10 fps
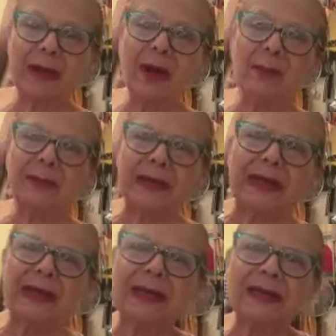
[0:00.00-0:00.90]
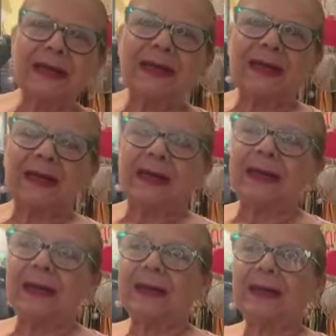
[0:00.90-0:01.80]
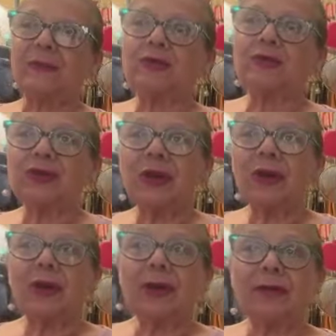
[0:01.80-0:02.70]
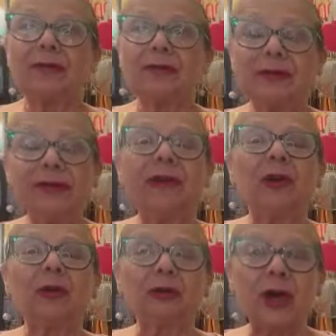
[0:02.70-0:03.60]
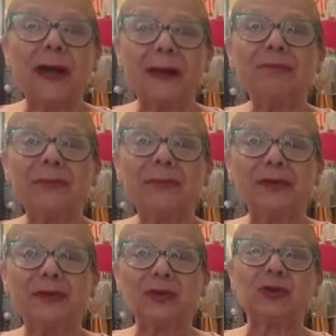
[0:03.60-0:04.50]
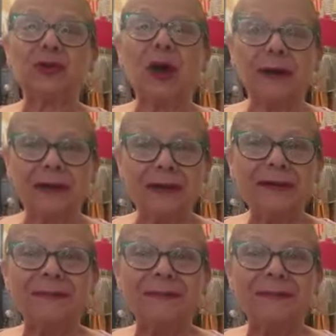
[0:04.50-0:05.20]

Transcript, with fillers: my company and it was a difficult time to start,